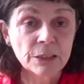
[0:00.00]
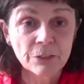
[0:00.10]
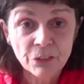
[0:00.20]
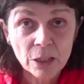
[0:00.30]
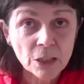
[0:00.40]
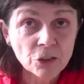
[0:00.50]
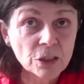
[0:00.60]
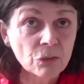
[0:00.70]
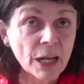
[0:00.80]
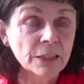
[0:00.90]
different
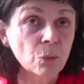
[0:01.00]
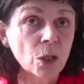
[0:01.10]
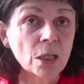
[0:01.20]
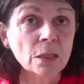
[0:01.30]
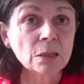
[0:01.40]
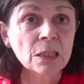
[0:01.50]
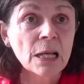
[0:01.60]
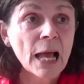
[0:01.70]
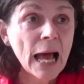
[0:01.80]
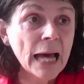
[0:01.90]
countries around the world
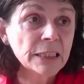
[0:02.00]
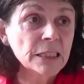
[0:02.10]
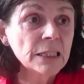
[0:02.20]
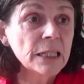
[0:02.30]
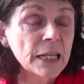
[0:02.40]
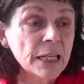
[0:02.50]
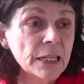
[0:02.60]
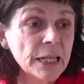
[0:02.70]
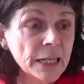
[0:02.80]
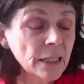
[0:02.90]
and in
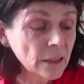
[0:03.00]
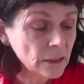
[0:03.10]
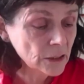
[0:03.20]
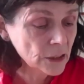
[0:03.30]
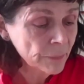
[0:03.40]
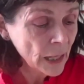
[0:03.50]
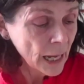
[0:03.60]
England.